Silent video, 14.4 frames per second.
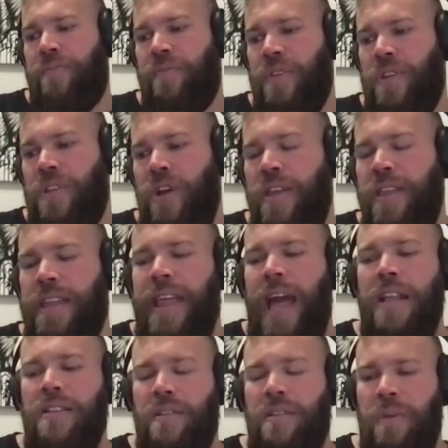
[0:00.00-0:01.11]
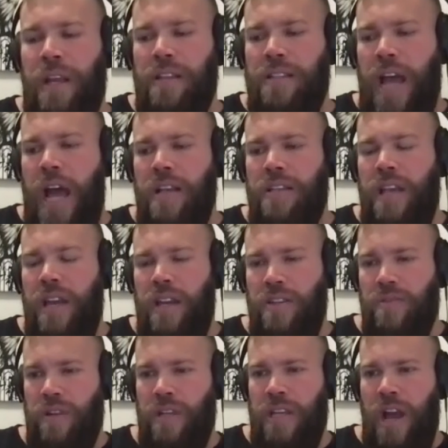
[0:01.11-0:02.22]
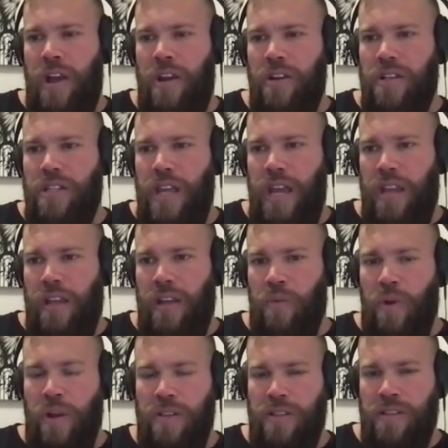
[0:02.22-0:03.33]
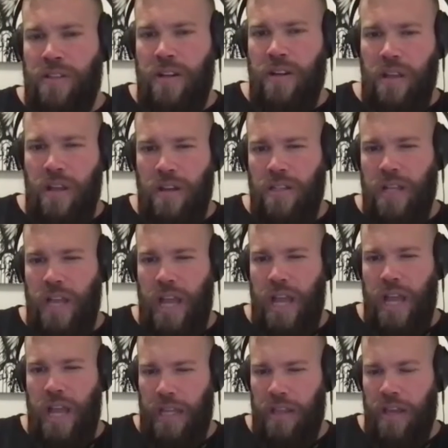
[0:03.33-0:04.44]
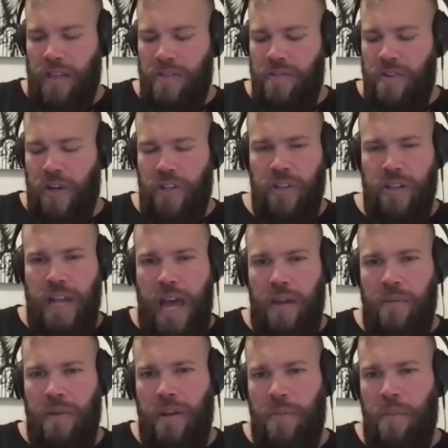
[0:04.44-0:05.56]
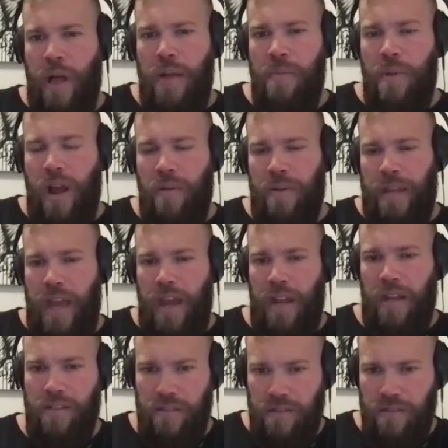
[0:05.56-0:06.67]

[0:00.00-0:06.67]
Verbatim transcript: So I think that's the biggest asset, is really understanding your ones and zeros, understanding like the functional anatomy and applied biomechanics.